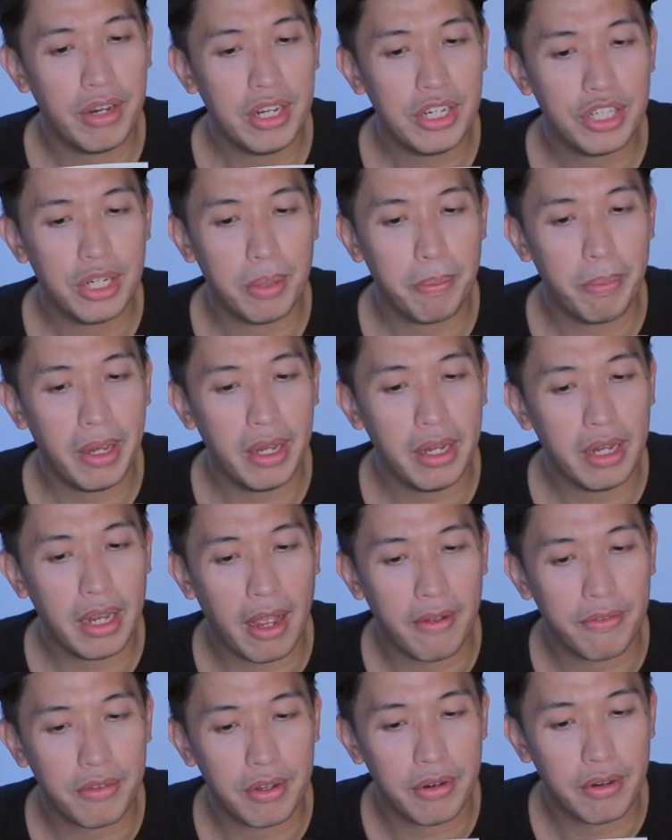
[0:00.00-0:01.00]
Free shipping
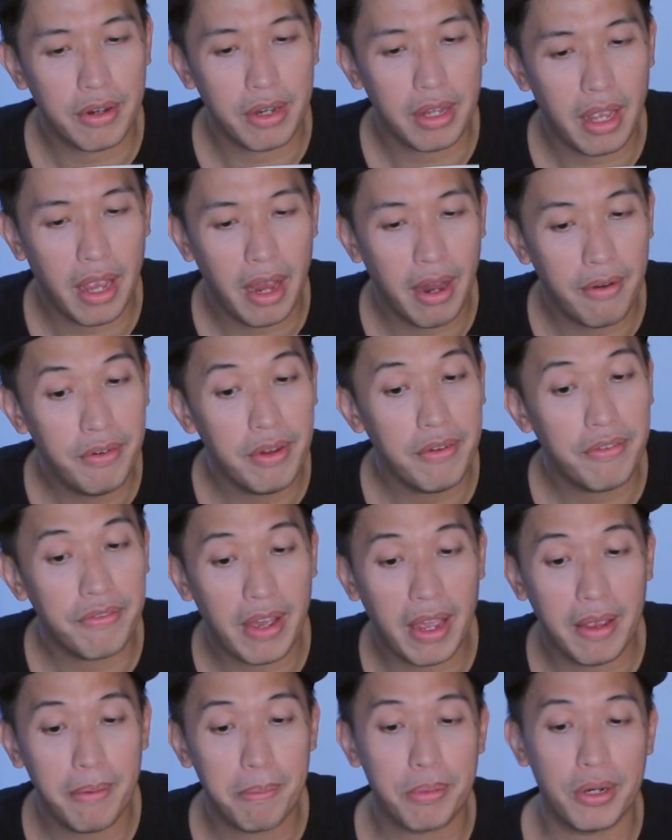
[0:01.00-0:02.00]
after every
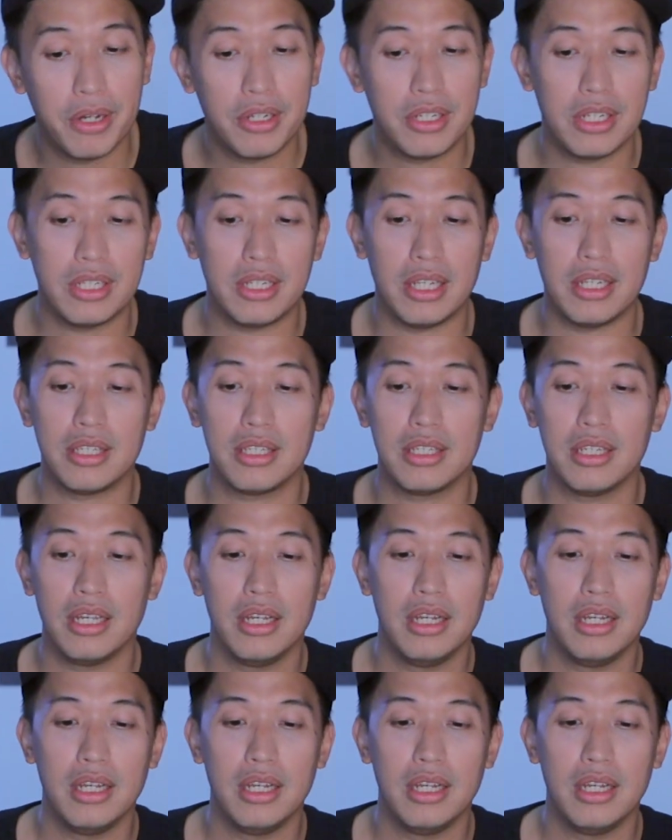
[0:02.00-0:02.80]
5 purchases.